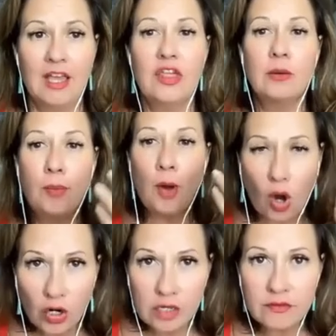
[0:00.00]
They're
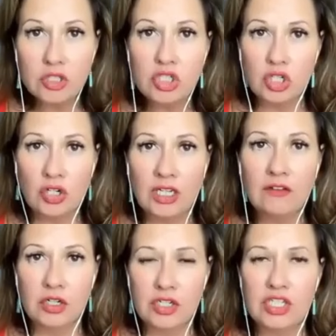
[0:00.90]
part of the journey
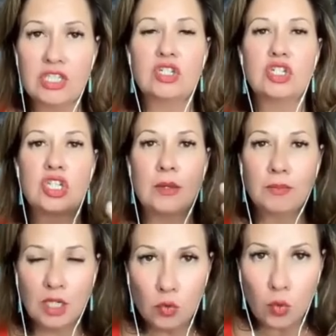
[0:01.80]
versus there's
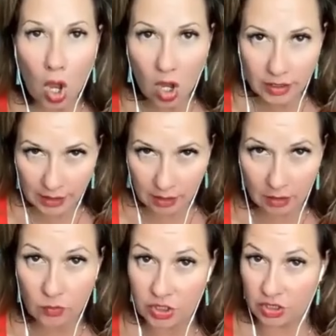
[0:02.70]
something wrong
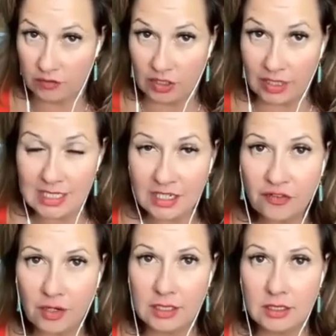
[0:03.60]
here, which is very
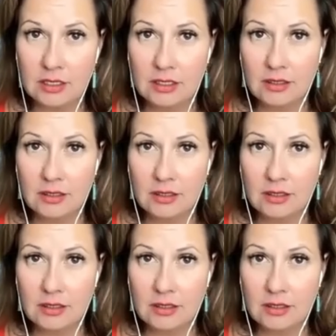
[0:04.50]
different,